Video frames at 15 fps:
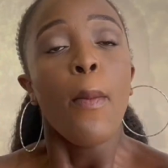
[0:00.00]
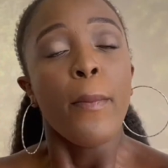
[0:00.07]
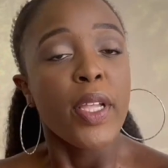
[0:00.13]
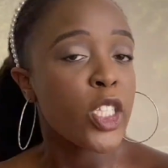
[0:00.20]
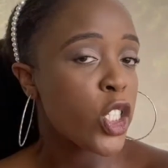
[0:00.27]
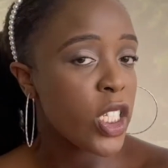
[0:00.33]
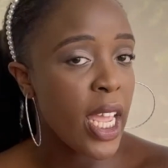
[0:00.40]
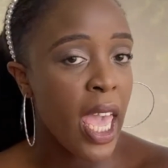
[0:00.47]
But
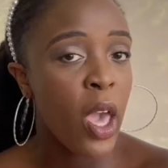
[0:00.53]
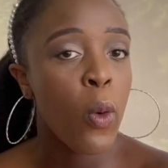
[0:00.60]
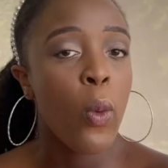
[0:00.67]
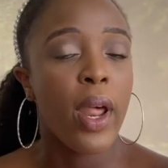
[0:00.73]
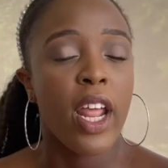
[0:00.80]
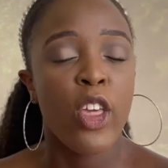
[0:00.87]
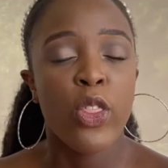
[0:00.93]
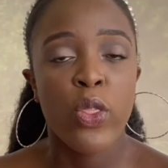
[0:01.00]
today what
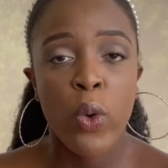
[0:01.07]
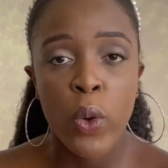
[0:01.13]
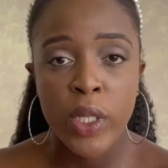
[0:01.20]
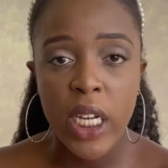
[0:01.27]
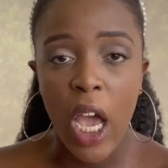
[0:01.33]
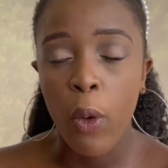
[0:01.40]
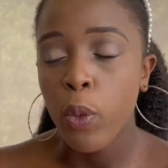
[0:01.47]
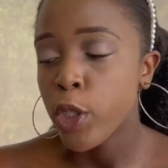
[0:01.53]
I thought
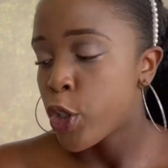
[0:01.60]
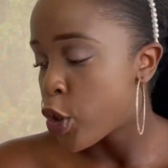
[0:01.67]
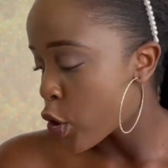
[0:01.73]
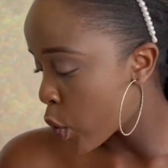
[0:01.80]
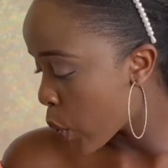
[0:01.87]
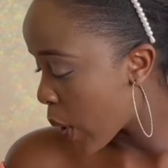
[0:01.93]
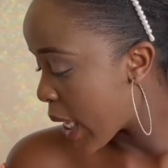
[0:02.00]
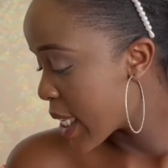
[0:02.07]
I would
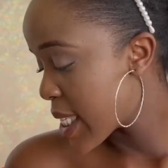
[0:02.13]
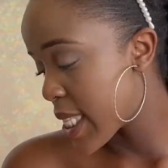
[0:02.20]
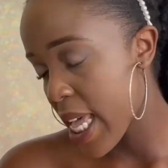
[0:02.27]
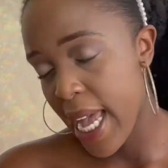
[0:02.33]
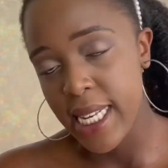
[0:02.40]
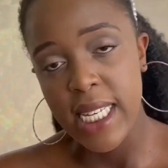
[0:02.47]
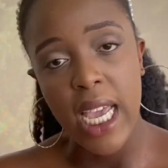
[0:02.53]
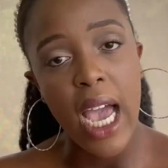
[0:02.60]
do is
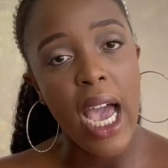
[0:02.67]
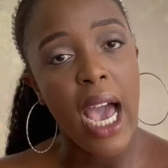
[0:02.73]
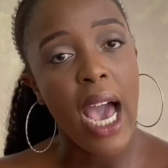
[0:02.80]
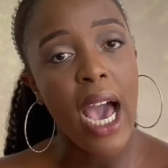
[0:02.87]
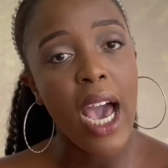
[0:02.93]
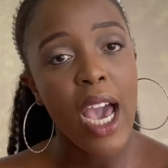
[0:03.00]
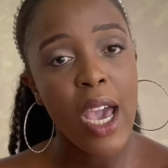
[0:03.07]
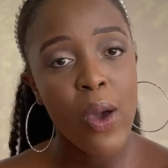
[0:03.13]
that
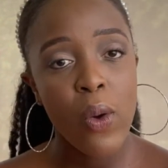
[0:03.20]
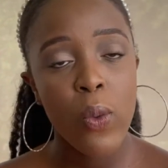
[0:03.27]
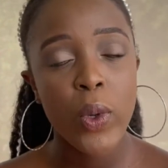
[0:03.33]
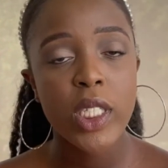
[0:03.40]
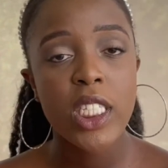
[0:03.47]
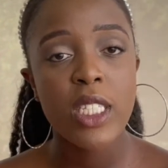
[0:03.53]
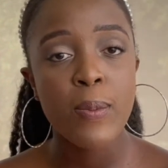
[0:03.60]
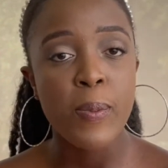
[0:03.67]
I
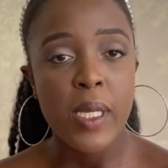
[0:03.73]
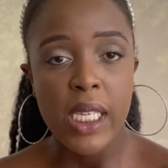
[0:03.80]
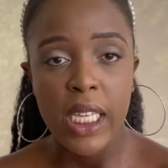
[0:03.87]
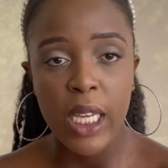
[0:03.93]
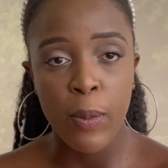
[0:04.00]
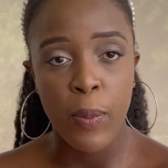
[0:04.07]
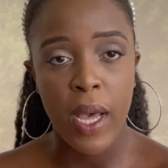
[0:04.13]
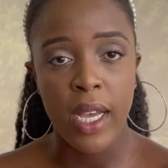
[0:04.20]
would speak
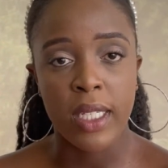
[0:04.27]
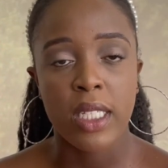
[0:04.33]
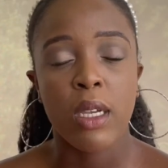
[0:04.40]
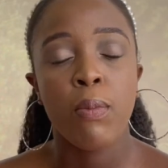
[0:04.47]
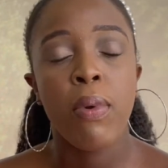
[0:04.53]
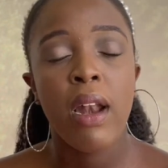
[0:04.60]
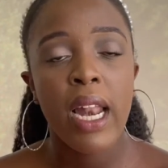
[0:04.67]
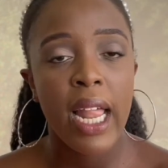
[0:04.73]
about
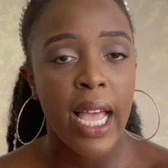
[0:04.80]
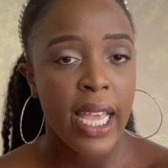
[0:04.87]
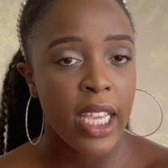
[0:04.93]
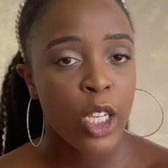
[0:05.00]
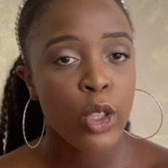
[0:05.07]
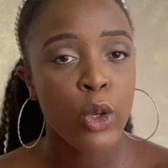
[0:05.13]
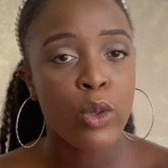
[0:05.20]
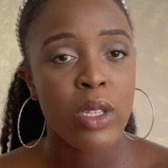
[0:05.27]

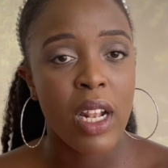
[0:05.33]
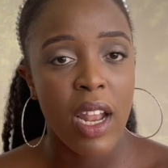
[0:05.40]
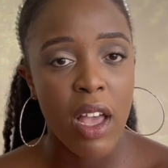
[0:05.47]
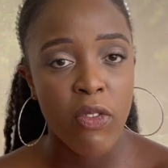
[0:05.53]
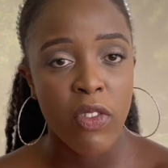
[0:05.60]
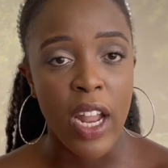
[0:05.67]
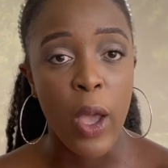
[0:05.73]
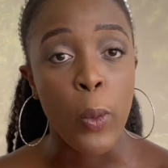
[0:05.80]
applying those
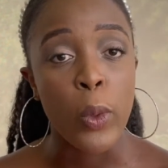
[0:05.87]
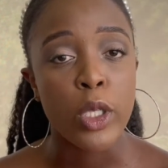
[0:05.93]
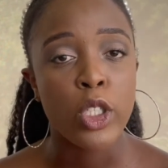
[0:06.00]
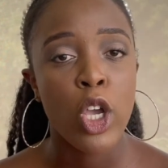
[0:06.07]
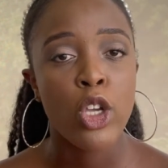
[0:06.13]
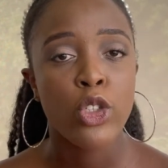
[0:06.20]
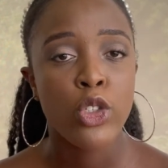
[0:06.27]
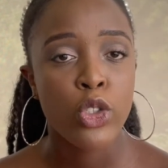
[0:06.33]
love
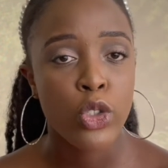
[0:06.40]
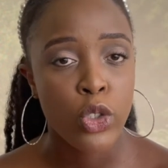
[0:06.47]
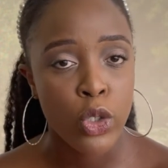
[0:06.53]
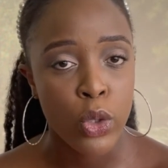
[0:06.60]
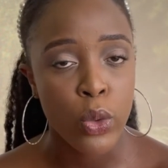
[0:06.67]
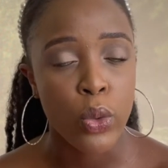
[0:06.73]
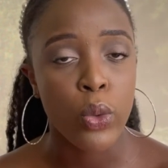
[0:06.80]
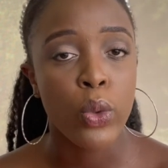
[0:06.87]
languages
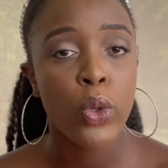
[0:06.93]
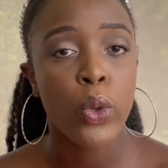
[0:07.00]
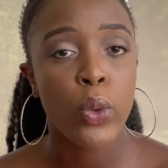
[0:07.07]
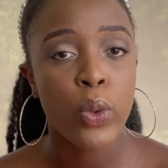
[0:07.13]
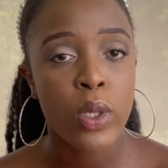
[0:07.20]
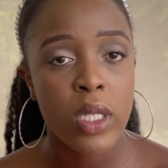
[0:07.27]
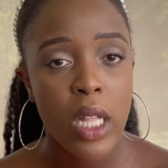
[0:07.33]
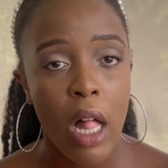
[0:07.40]
to
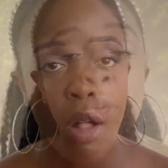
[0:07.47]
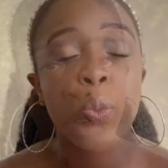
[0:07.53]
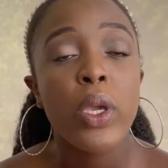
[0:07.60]
yourself.